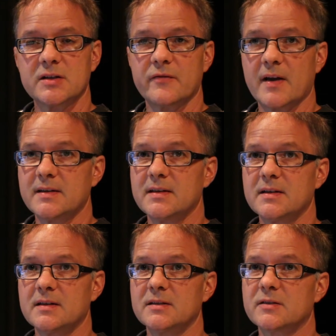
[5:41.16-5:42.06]
of
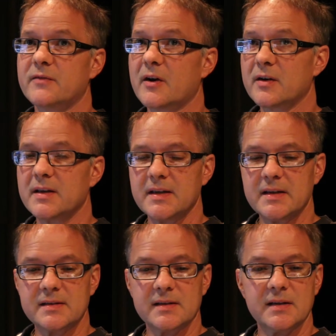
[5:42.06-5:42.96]
ideas, very
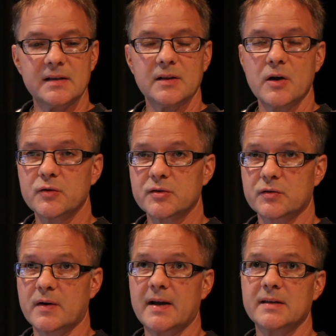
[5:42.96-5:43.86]
easy, low
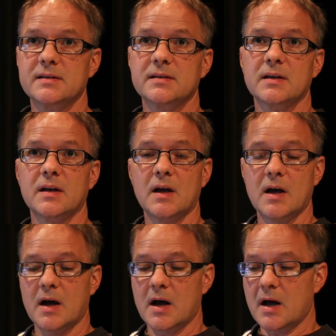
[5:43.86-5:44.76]
stress.
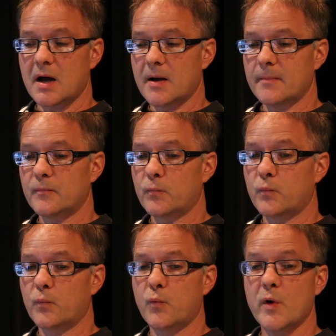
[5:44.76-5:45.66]

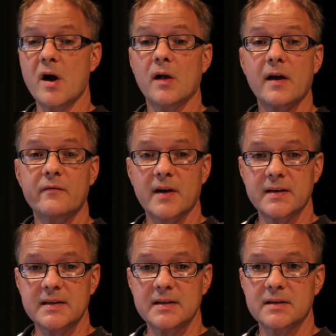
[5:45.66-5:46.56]
We all have
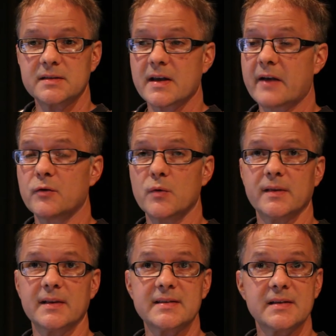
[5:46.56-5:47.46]
ideas,
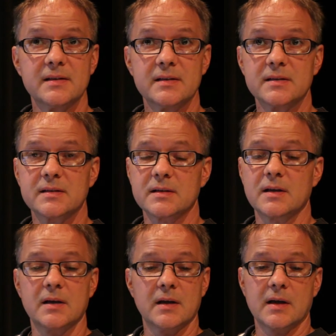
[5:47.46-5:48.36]
everyone listens.
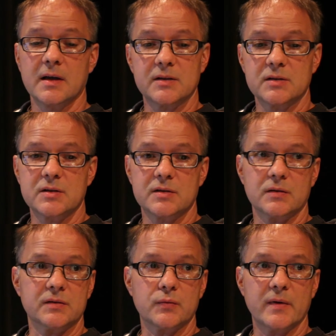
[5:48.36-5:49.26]
It's just
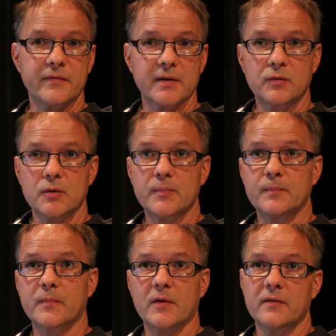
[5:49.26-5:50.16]
a terrific group
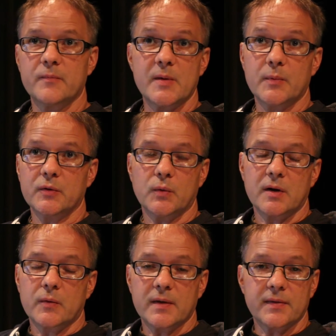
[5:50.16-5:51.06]
of people to
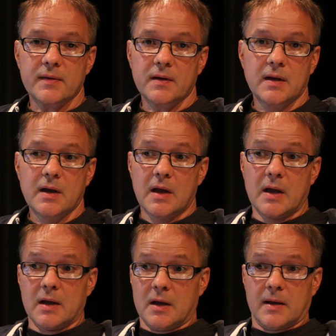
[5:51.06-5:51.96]
work with.
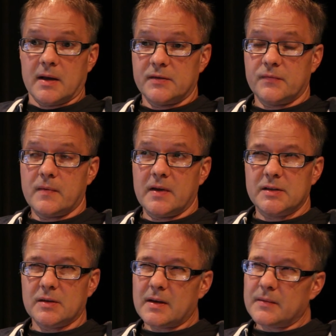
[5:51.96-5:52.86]

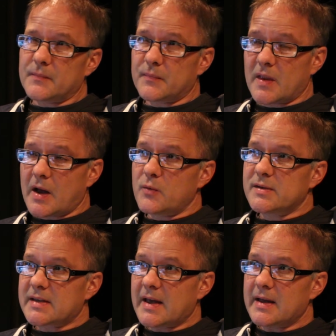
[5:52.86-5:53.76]
It's I would
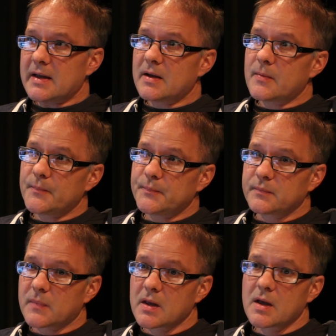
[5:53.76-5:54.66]
say,
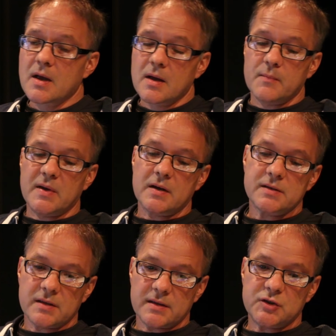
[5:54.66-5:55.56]

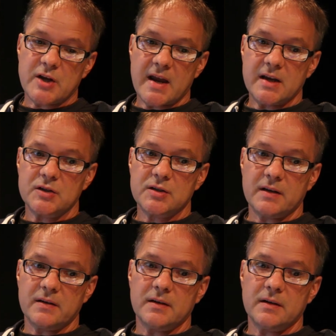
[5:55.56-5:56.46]
because of the change
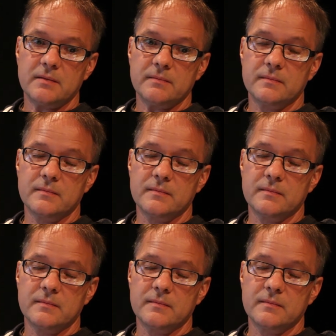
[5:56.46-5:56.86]
in